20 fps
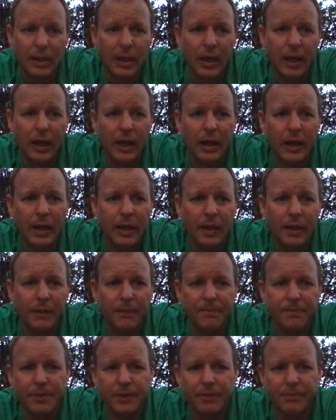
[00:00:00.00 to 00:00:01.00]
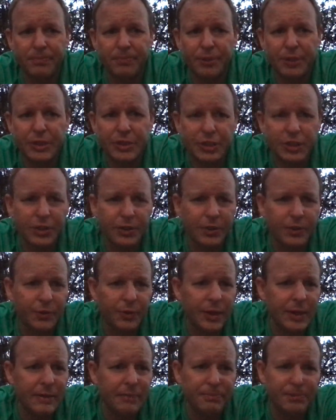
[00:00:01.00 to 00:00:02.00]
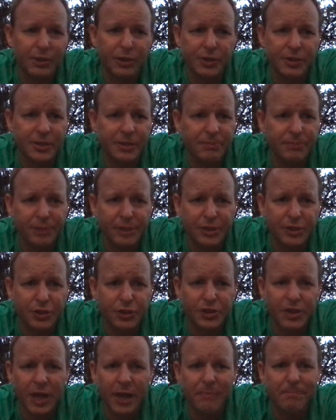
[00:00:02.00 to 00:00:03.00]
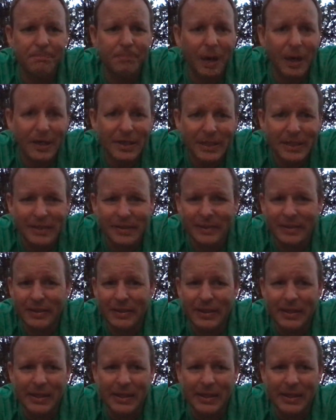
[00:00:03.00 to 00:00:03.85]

The preacher, great Puritan preacher John Bunyan,